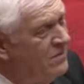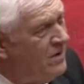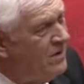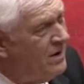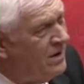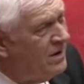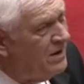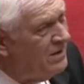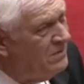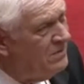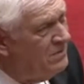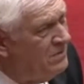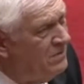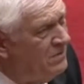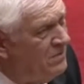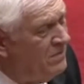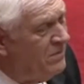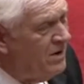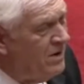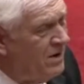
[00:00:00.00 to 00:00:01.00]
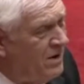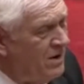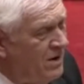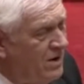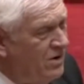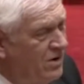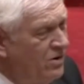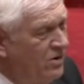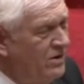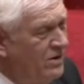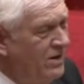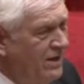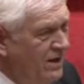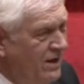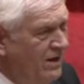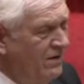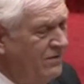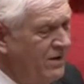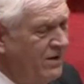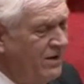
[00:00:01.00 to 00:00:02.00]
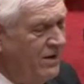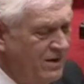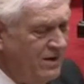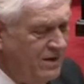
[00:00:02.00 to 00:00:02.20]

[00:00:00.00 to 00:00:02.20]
a good deal of it